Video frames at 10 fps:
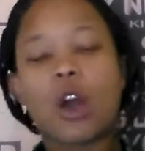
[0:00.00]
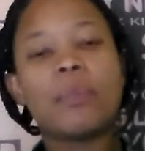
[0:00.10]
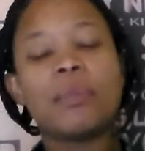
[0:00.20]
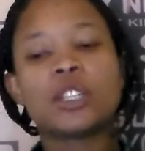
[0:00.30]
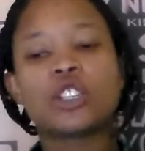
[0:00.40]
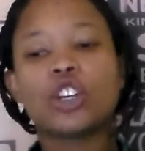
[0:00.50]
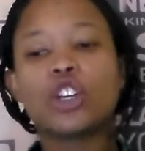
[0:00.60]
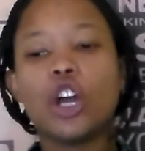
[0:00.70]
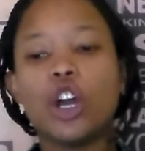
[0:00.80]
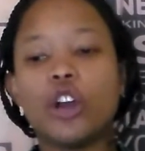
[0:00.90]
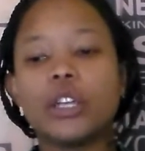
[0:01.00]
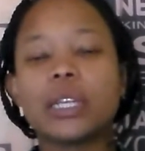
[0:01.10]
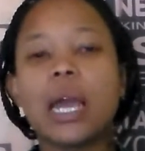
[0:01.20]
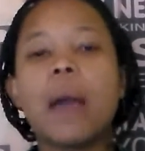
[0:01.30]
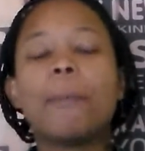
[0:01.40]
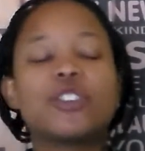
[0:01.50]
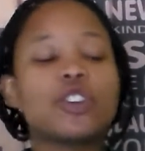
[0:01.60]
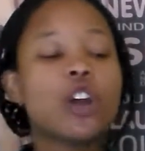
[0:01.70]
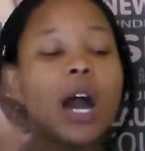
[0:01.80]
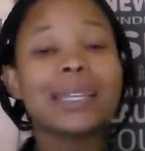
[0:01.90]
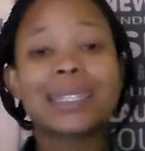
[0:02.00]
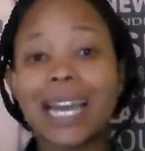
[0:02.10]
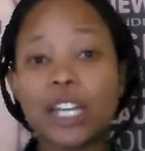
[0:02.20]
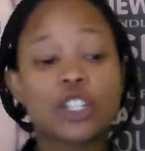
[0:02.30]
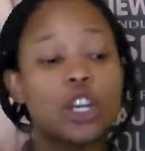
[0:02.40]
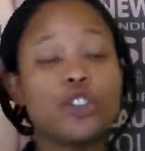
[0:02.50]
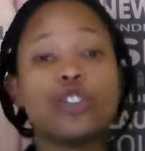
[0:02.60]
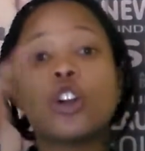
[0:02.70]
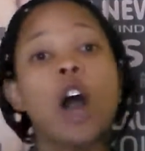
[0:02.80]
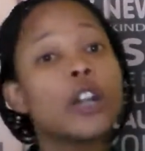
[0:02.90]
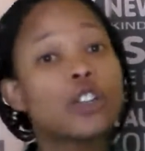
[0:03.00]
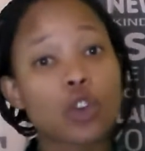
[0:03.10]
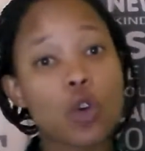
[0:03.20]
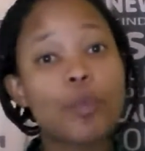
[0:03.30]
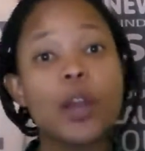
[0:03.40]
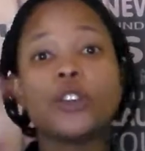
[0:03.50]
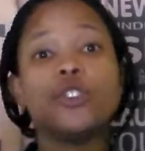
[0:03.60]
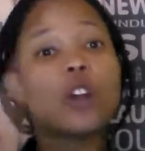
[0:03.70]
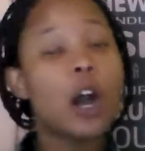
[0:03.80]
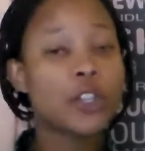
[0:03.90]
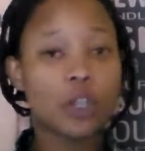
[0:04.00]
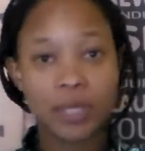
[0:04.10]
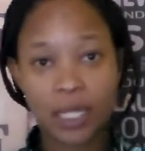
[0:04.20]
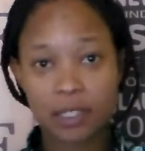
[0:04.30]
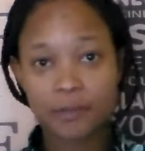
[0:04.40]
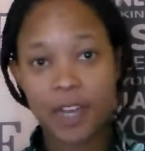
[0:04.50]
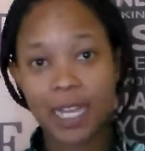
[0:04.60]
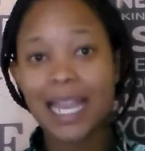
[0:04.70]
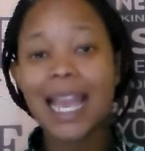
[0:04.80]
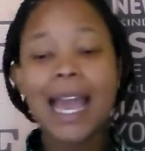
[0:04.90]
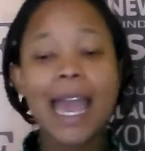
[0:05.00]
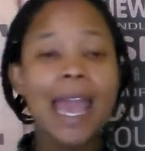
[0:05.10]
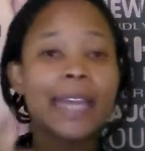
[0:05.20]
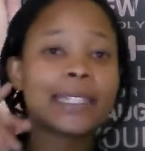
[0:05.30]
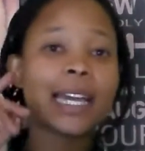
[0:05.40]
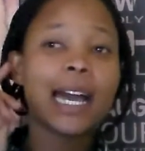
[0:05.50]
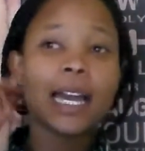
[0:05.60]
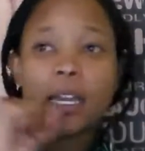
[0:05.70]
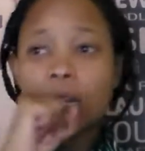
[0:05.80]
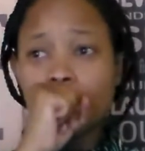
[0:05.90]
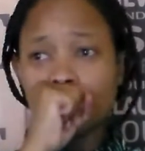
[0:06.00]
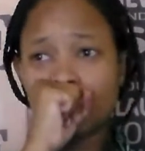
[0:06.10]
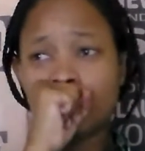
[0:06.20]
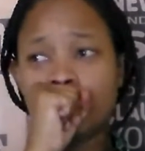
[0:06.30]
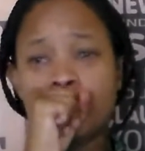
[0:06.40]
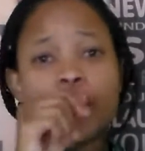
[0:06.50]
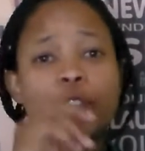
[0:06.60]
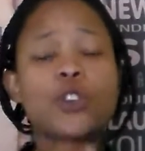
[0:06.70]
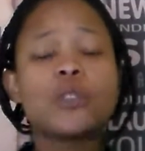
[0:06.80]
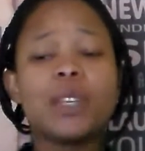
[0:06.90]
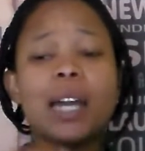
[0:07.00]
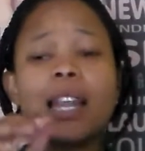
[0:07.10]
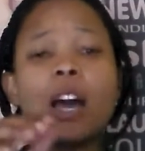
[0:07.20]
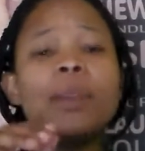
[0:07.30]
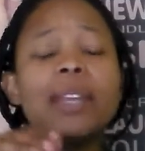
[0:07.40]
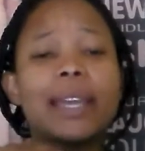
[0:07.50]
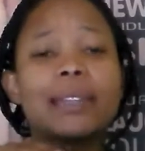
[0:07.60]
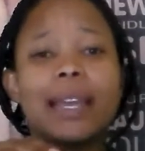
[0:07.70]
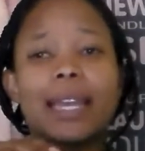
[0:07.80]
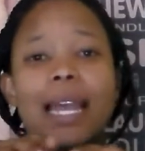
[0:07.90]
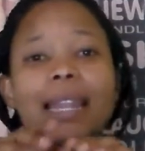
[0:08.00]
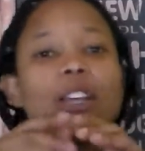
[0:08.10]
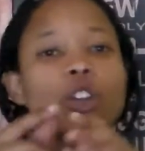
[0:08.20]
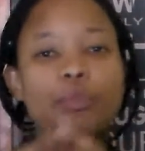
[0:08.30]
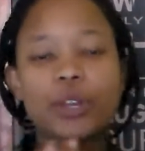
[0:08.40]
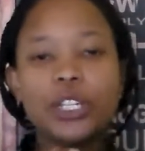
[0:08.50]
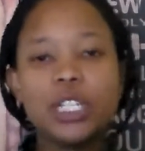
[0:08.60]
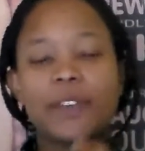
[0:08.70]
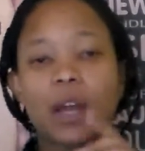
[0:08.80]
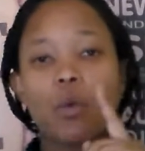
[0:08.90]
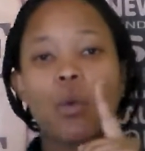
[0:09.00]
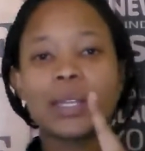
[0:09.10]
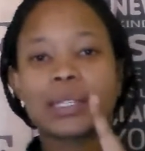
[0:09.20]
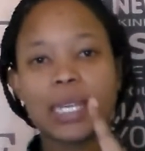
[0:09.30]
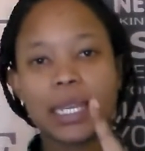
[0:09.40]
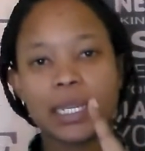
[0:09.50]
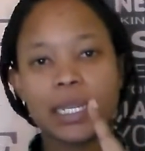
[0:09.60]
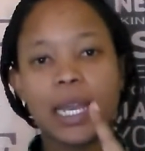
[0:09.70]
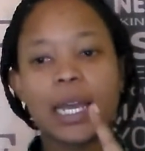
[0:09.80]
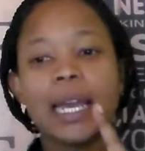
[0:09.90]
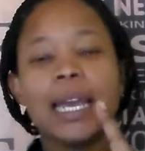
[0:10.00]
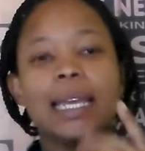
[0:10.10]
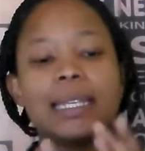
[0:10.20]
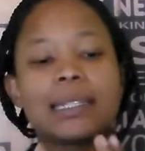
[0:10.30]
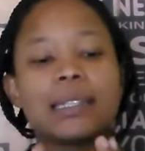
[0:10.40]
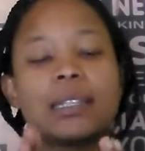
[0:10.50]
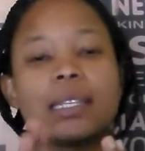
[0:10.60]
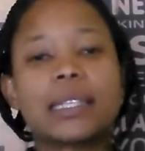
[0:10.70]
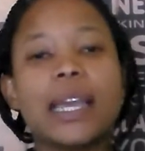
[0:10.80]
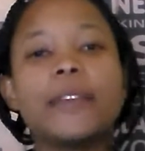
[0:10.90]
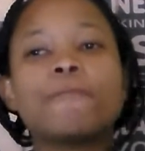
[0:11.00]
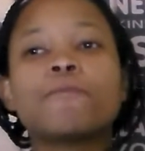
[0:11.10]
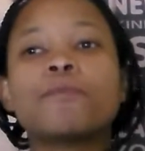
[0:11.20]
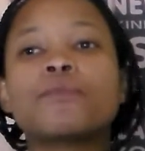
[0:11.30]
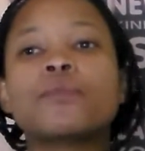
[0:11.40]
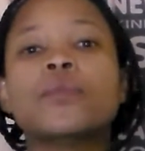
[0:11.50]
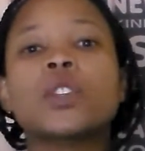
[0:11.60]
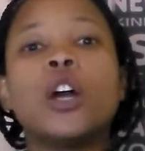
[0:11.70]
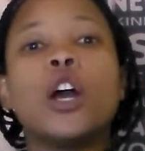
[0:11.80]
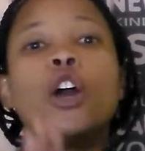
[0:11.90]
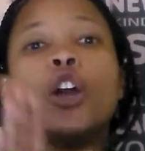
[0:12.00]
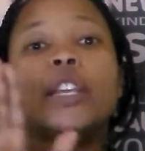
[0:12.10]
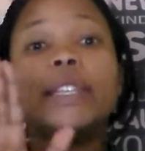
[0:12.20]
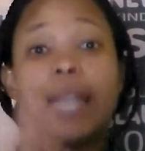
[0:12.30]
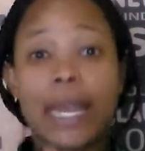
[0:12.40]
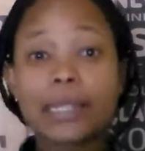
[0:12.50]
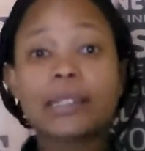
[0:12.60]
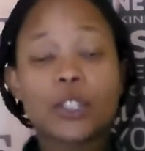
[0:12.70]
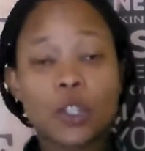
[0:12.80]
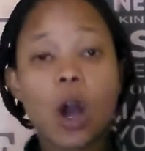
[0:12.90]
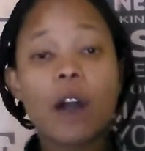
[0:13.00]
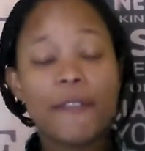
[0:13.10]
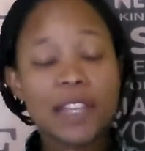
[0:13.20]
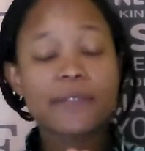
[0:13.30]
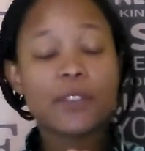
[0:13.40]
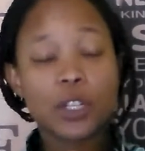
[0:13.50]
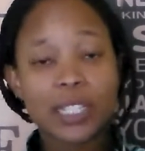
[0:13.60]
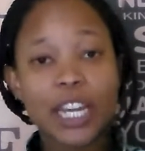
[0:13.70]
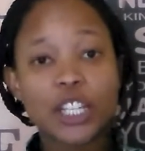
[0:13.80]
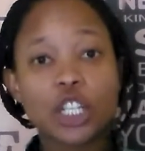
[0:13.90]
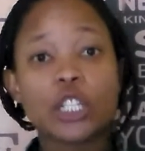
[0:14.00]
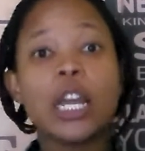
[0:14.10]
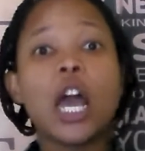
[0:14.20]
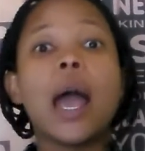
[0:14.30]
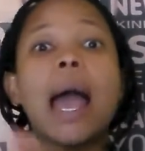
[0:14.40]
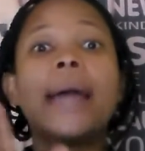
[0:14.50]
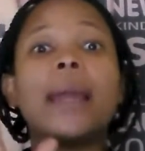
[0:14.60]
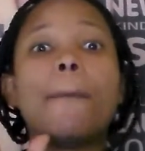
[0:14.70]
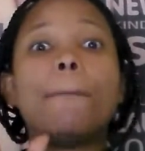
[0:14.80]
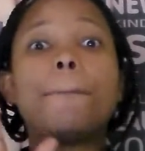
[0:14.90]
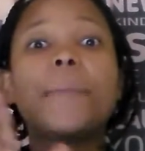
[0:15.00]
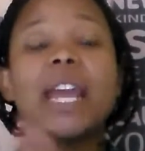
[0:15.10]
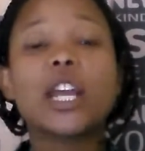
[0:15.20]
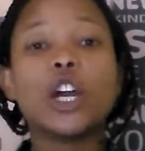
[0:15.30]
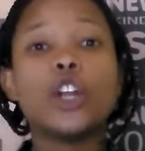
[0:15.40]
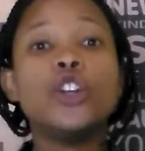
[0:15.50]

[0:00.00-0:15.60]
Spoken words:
compliments are good, but you can't touch, you can't grope, you can't objectify. And excuse me, allow me to get like a little preachy for like 1 second here, is to say yes to office flirtation and a big